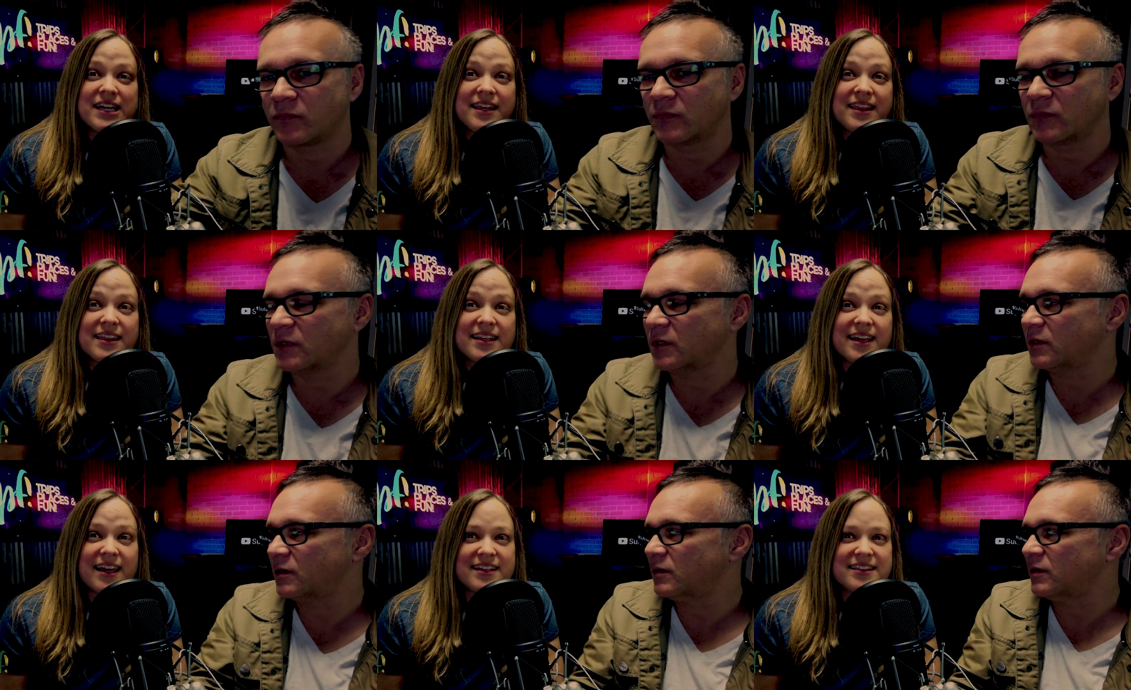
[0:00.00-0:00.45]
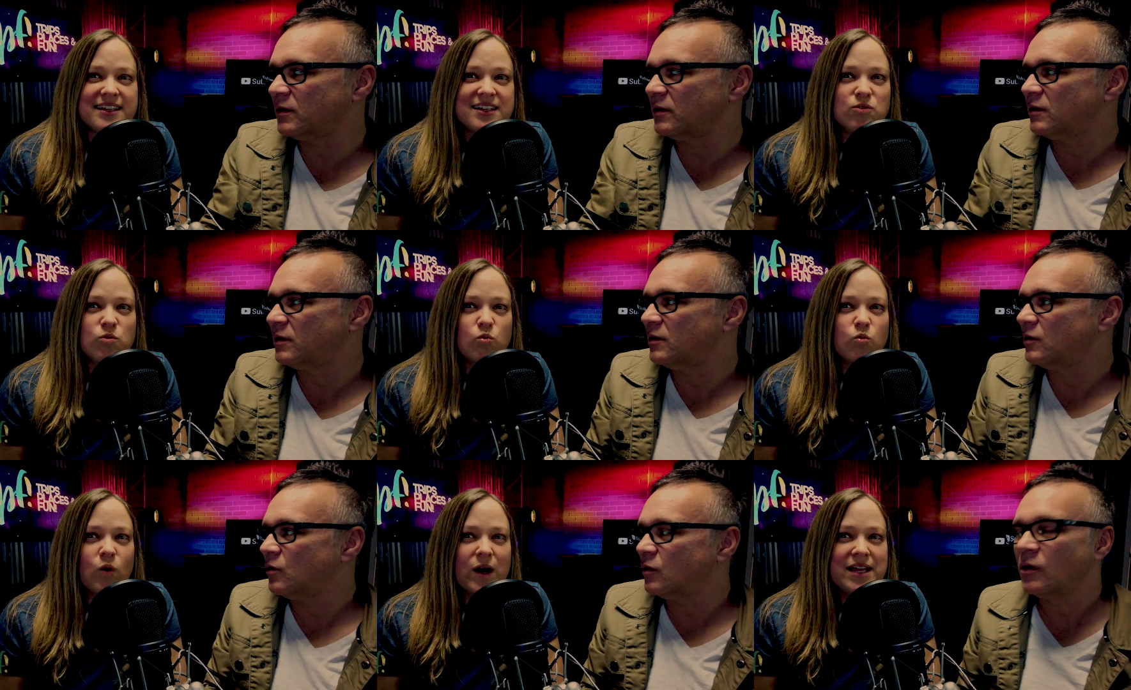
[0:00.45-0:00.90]
Speaker 1: 5th. And
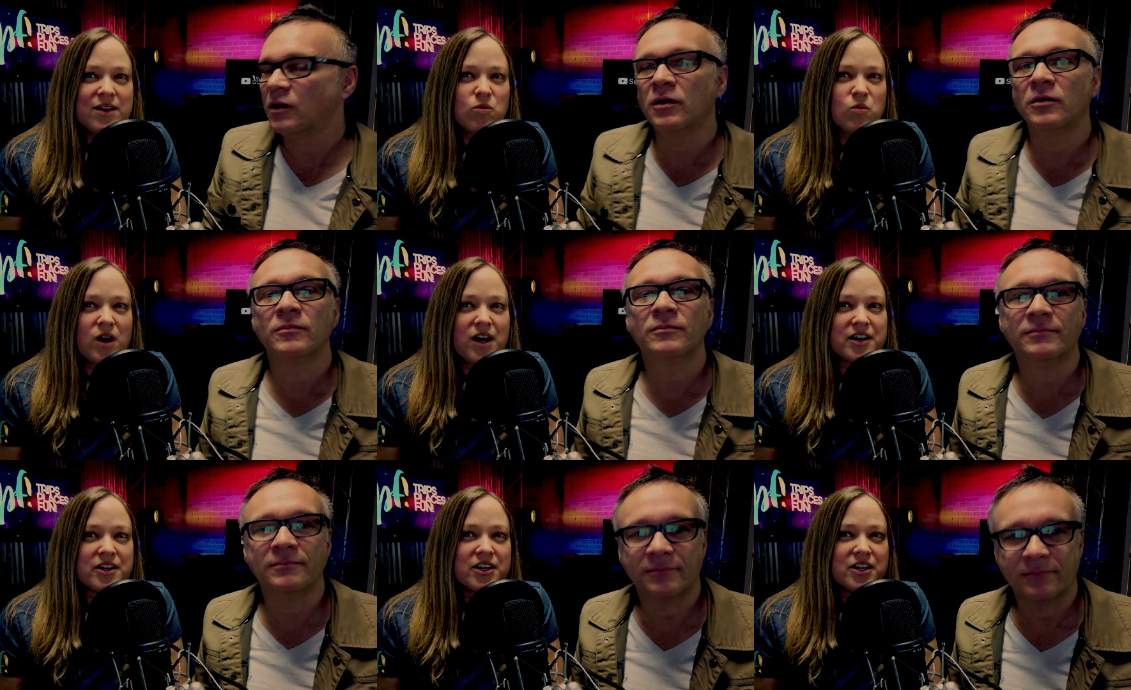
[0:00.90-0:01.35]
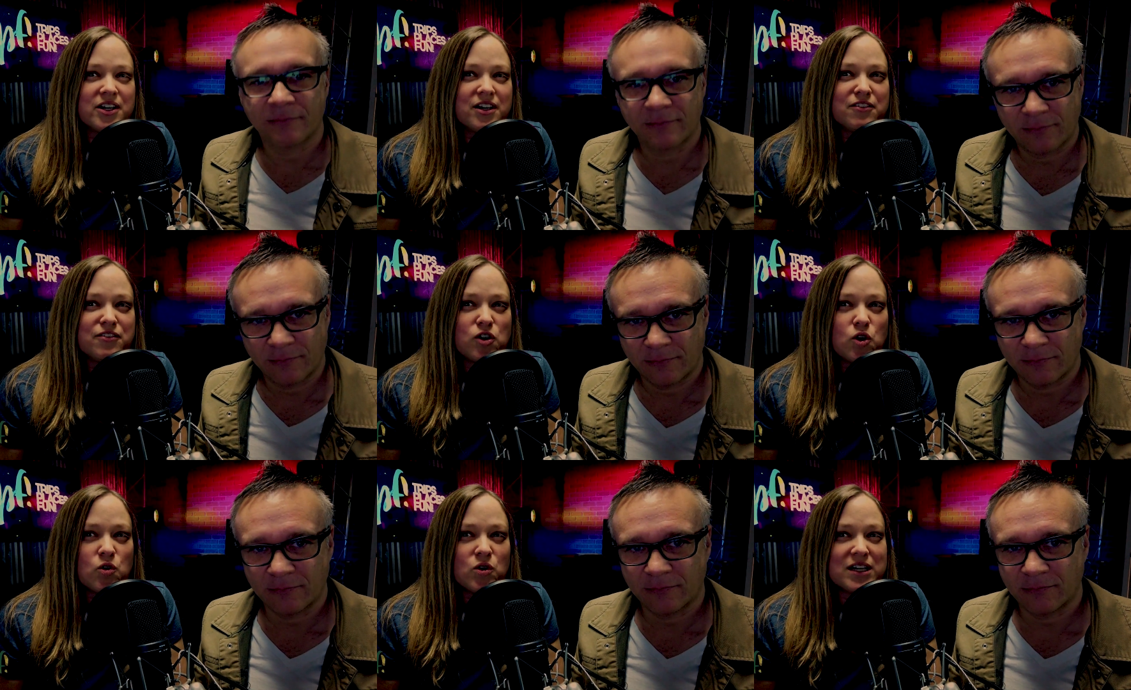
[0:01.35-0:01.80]
then Whitewater,
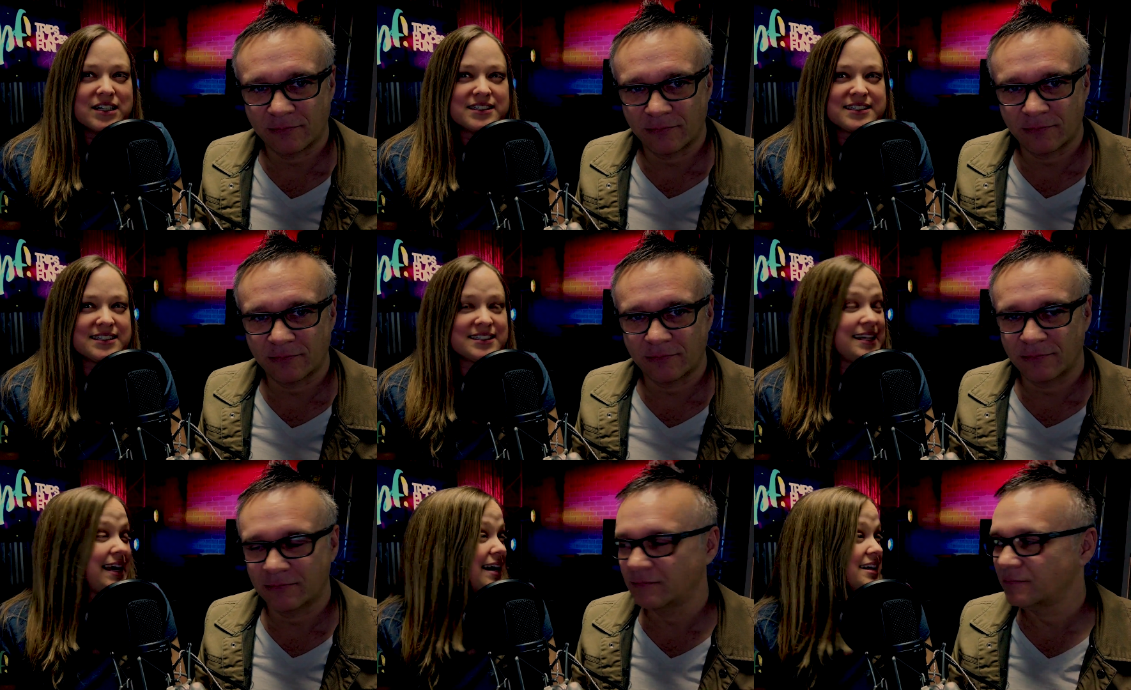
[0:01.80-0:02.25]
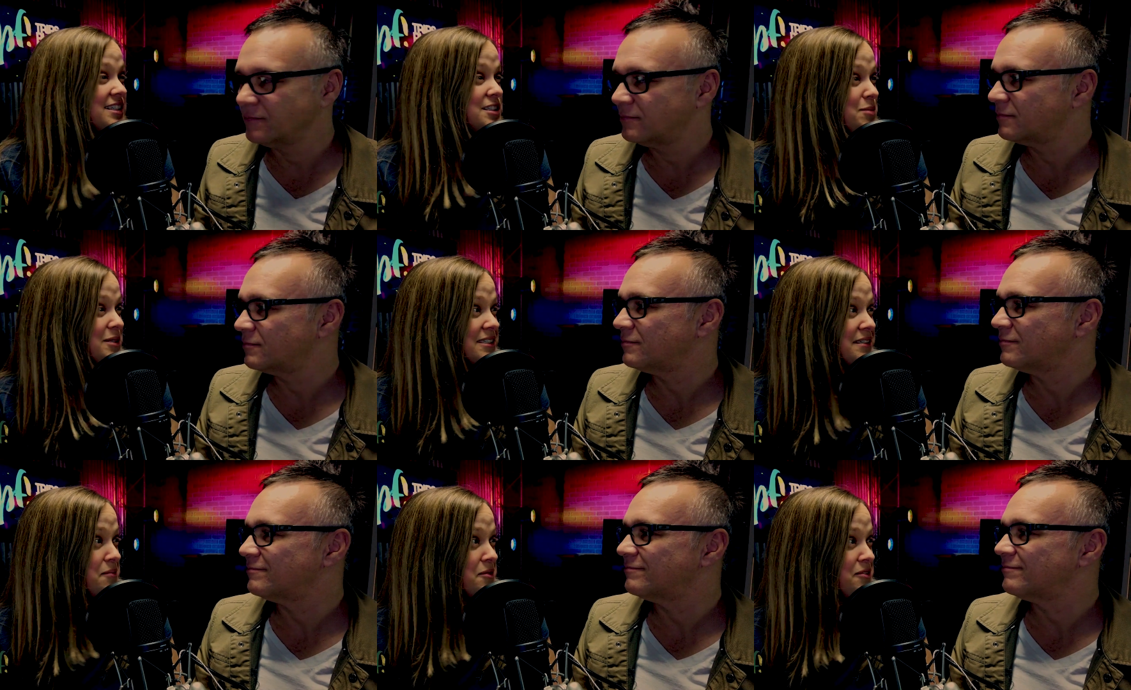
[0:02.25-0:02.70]
of course, it has to be